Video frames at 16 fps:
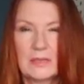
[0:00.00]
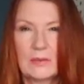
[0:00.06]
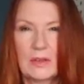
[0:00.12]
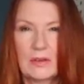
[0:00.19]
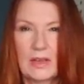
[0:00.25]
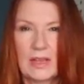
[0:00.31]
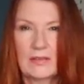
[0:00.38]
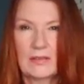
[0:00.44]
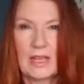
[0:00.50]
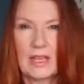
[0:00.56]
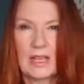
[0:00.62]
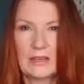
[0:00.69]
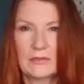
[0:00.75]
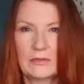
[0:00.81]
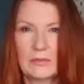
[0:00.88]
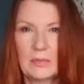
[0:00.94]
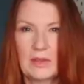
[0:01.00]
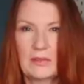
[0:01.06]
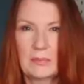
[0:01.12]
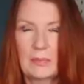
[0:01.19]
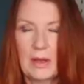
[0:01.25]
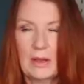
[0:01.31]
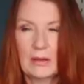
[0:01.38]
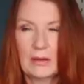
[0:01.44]
I won't have that extra bit
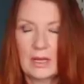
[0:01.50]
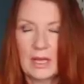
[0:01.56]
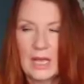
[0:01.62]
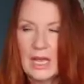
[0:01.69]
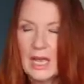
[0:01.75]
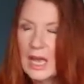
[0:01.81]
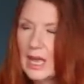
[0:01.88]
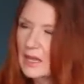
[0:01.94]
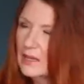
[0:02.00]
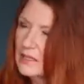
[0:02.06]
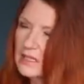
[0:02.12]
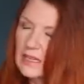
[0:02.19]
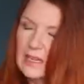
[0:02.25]
of bulk. And there's a